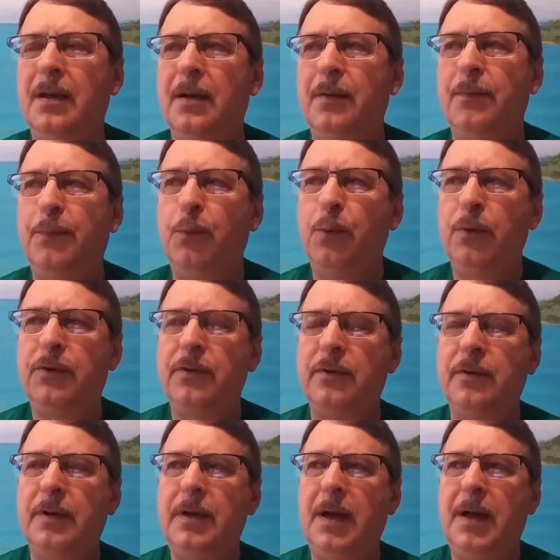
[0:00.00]

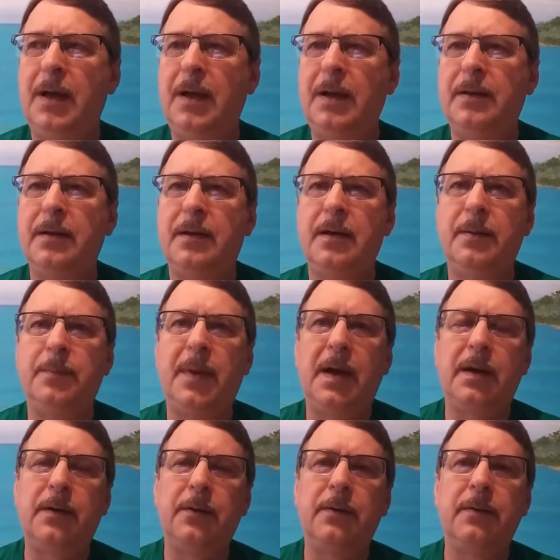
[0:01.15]
unfortunately, I had to come
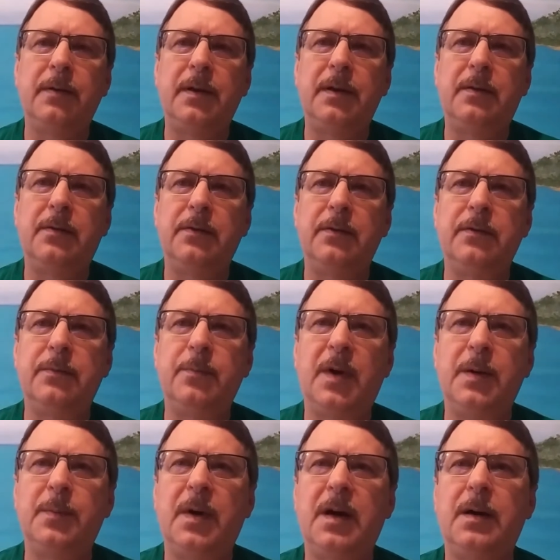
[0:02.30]
back early because my
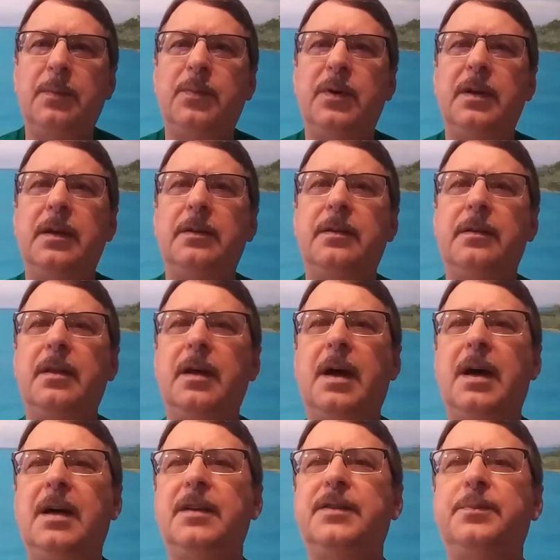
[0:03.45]
mom went into the
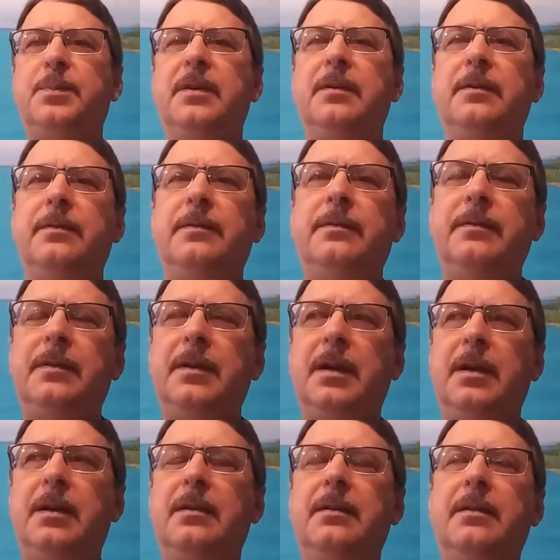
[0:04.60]
hospital,
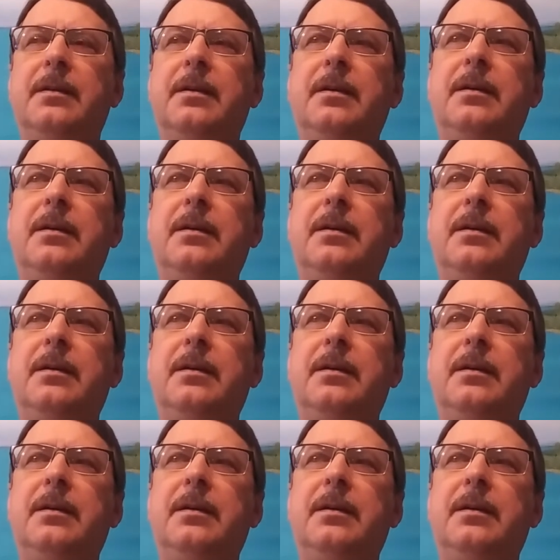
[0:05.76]
and